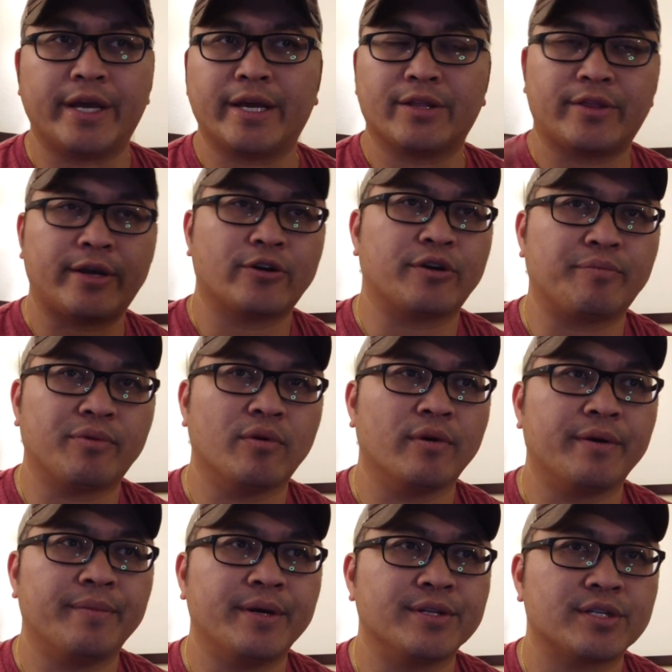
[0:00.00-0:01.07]
They get their
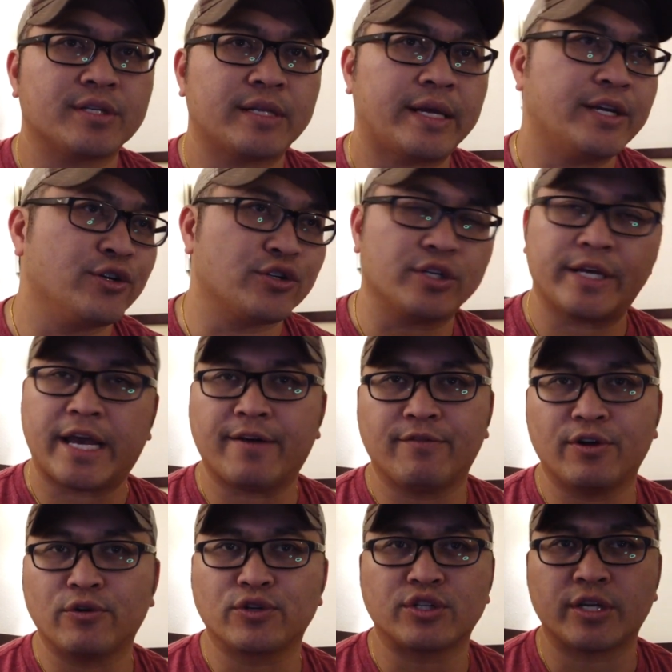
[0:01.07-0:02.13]
deployments. They usually
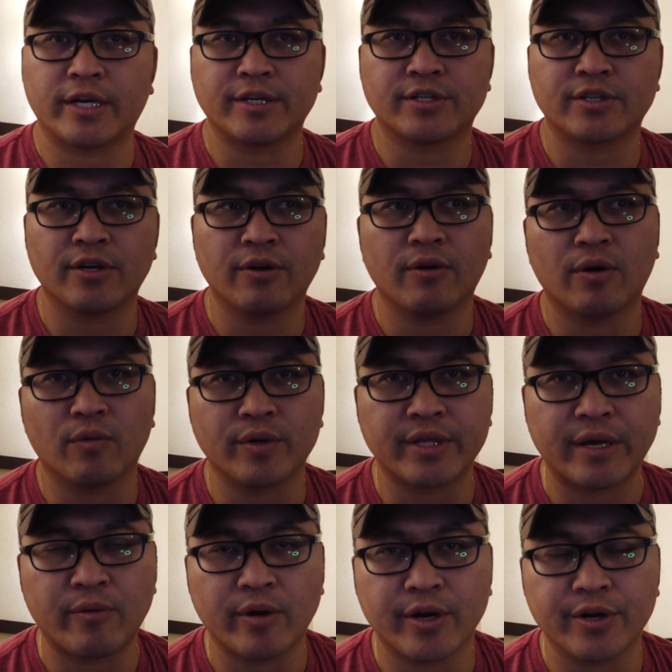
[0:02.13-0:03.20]
have no say-so on
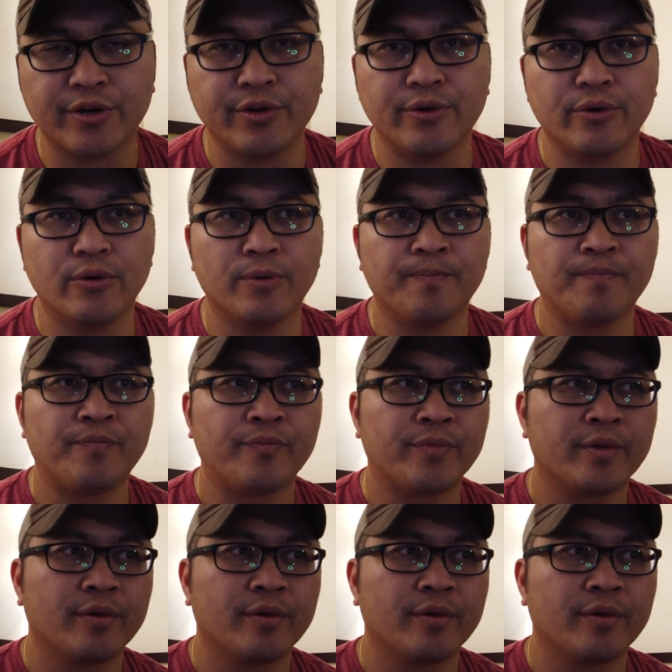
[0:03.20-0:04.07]
what they want to do.